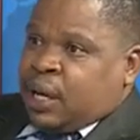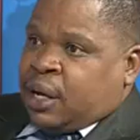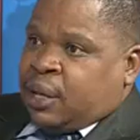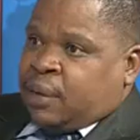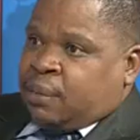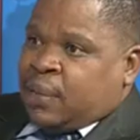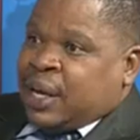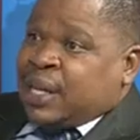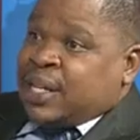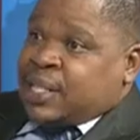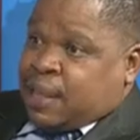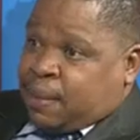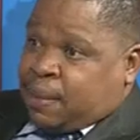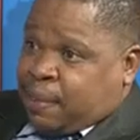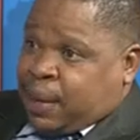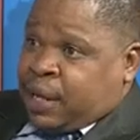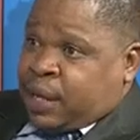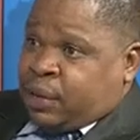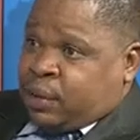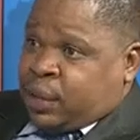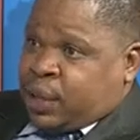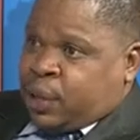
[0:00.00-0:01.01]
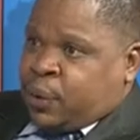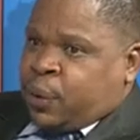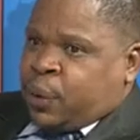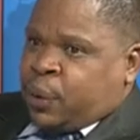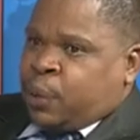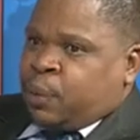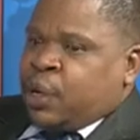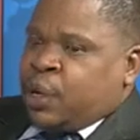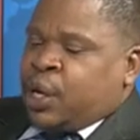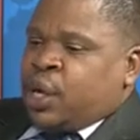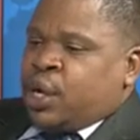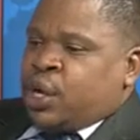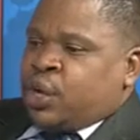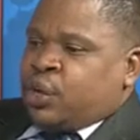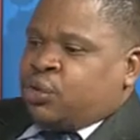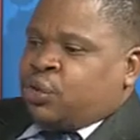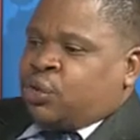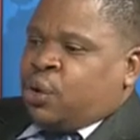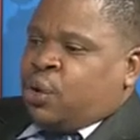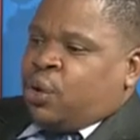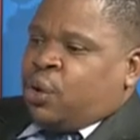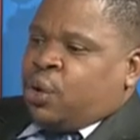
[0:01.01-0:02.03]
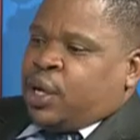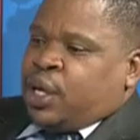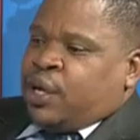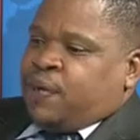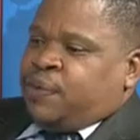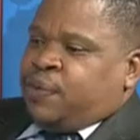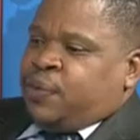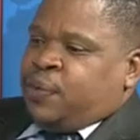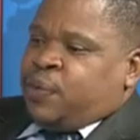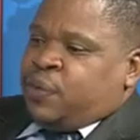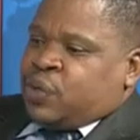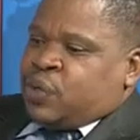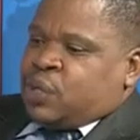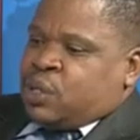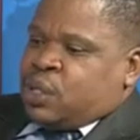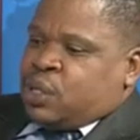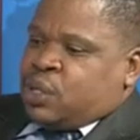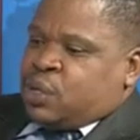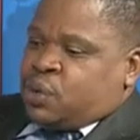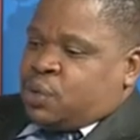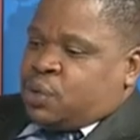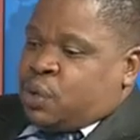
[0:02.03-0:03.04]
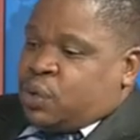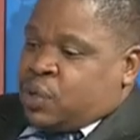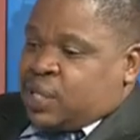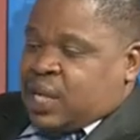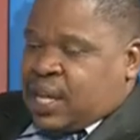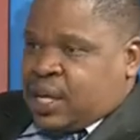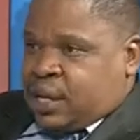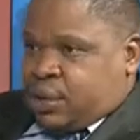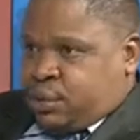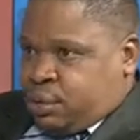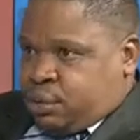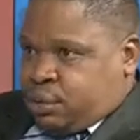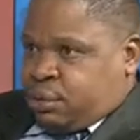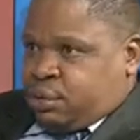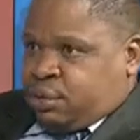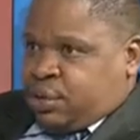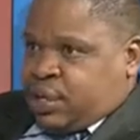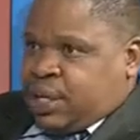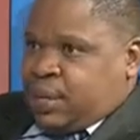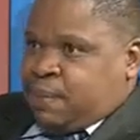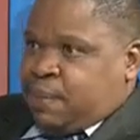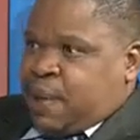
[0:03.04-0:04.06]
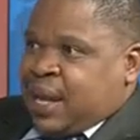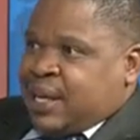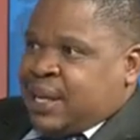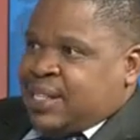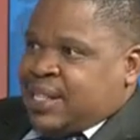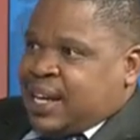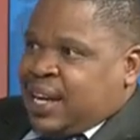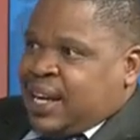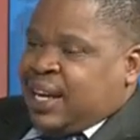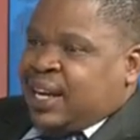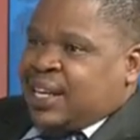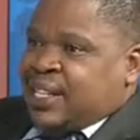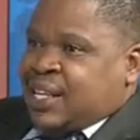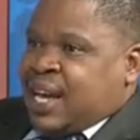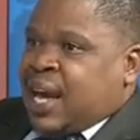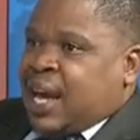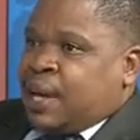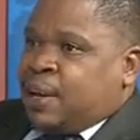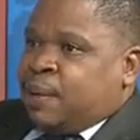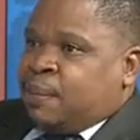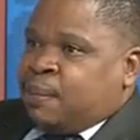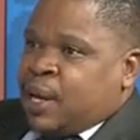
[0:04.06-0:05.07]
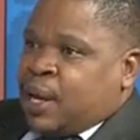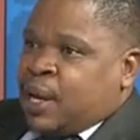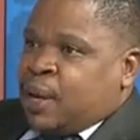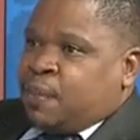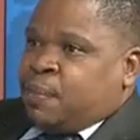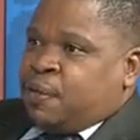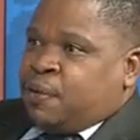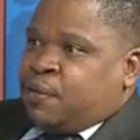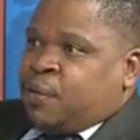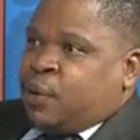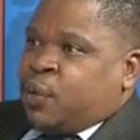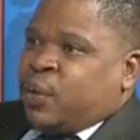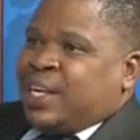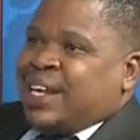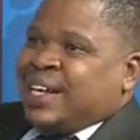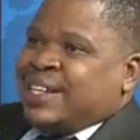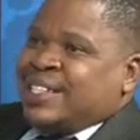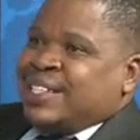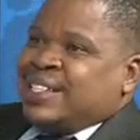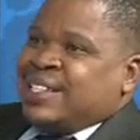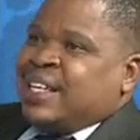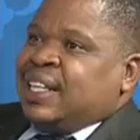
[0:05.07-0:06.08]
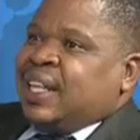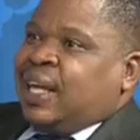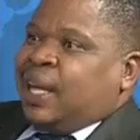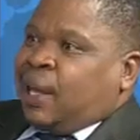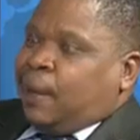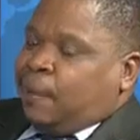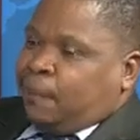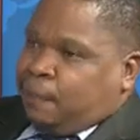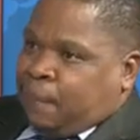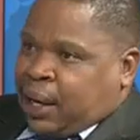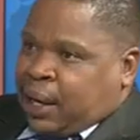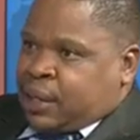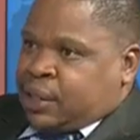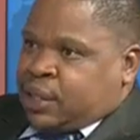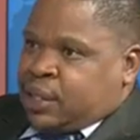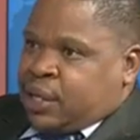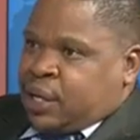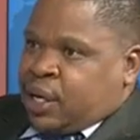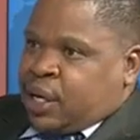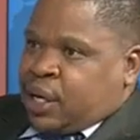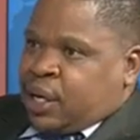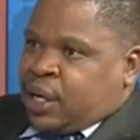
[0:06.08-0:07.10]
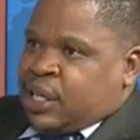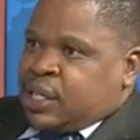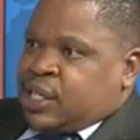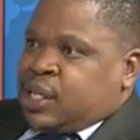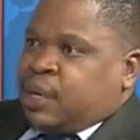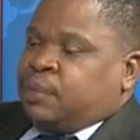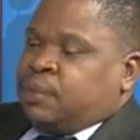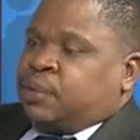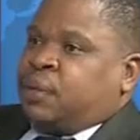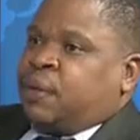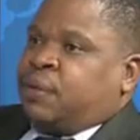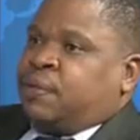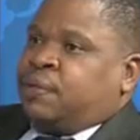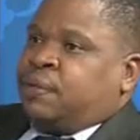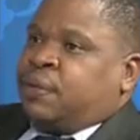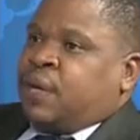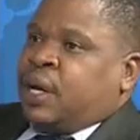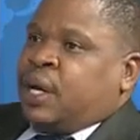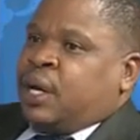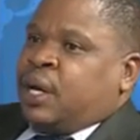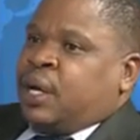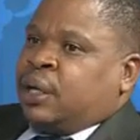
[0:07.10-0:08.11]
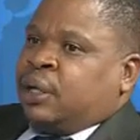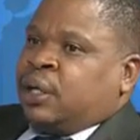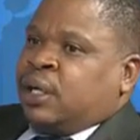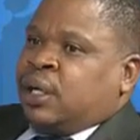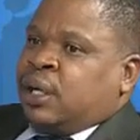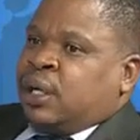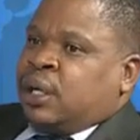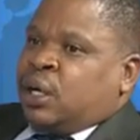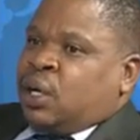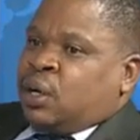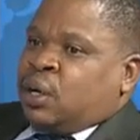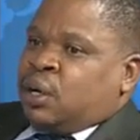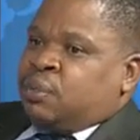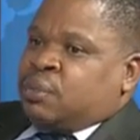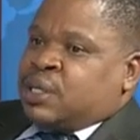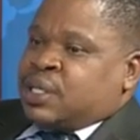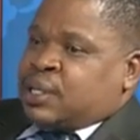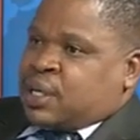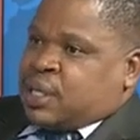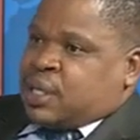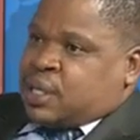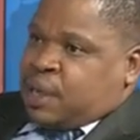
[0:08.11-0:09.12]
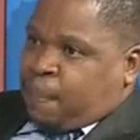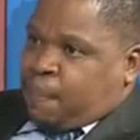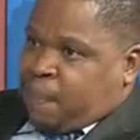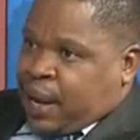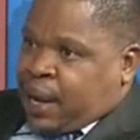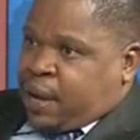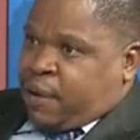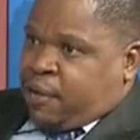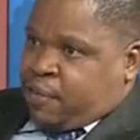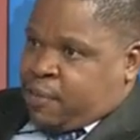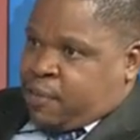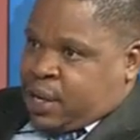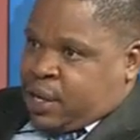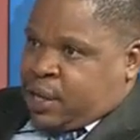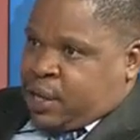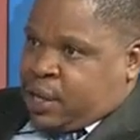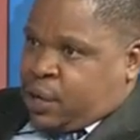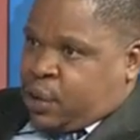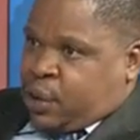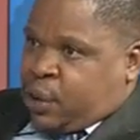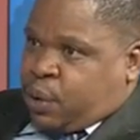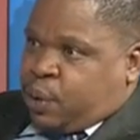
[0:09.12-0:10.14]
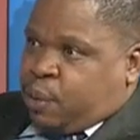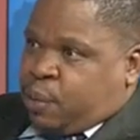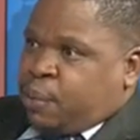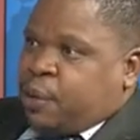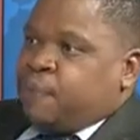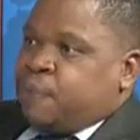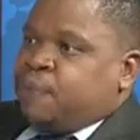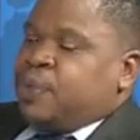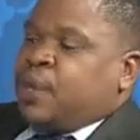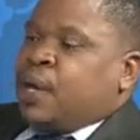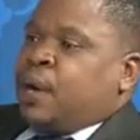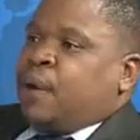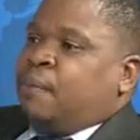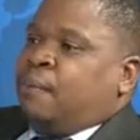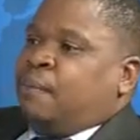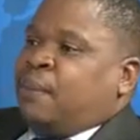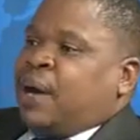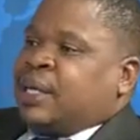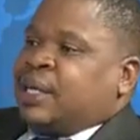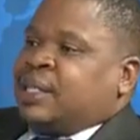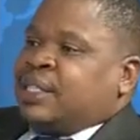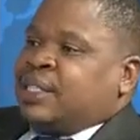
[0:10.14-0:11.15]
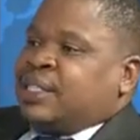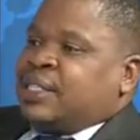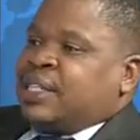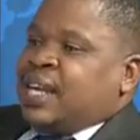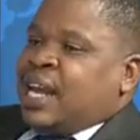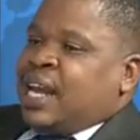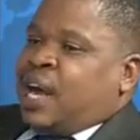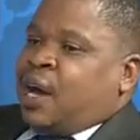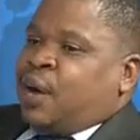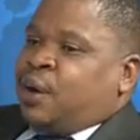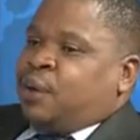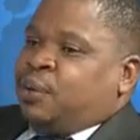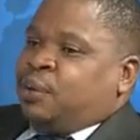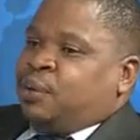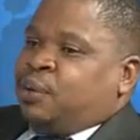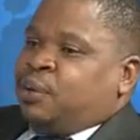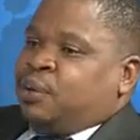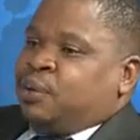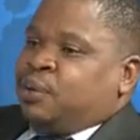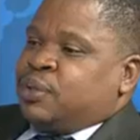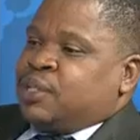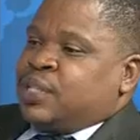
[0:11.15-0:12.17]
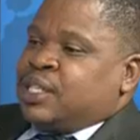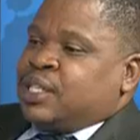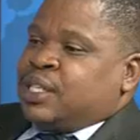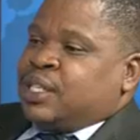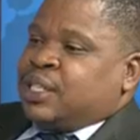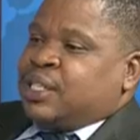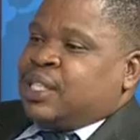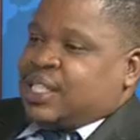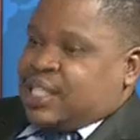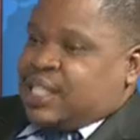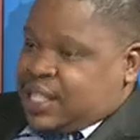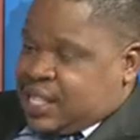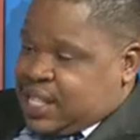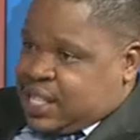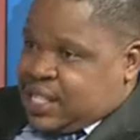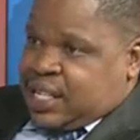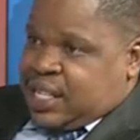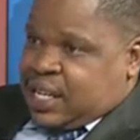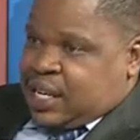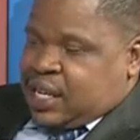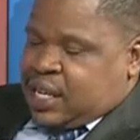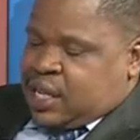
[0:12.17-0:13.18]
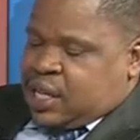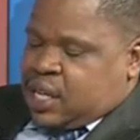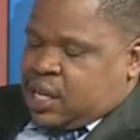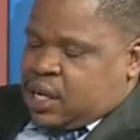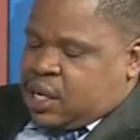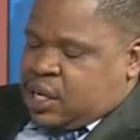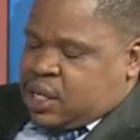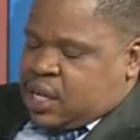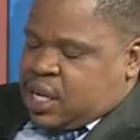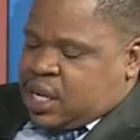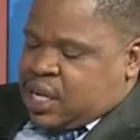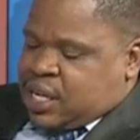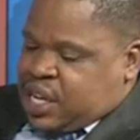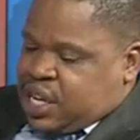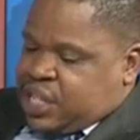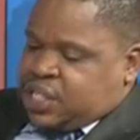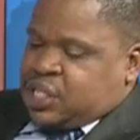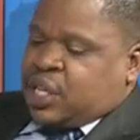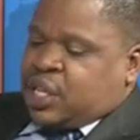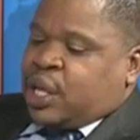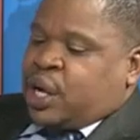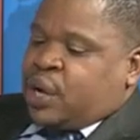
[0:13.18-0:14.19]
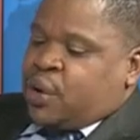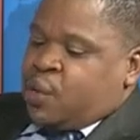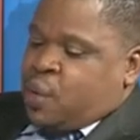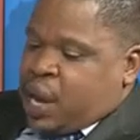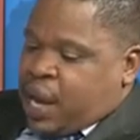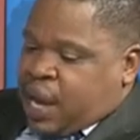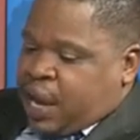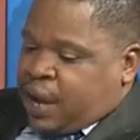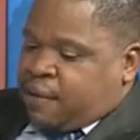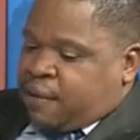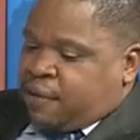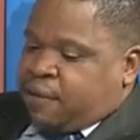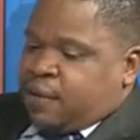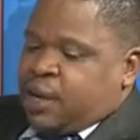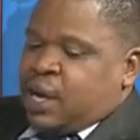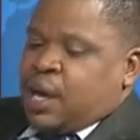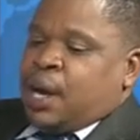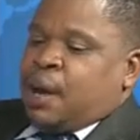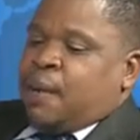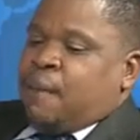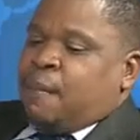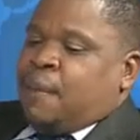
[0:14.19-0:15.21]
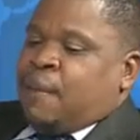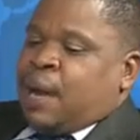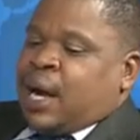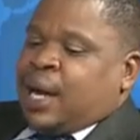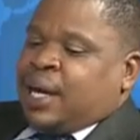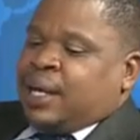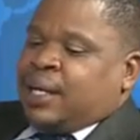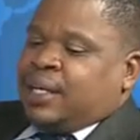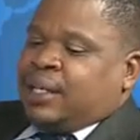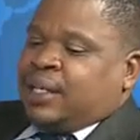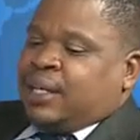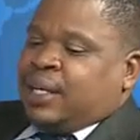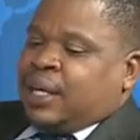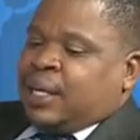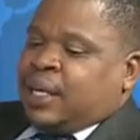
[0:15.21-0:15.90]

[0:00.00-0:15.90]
money supply into the economy. So if you use those other tools, it might take time before we can see the impact in terms of supply of money in the economy. But now this is the danger that we have by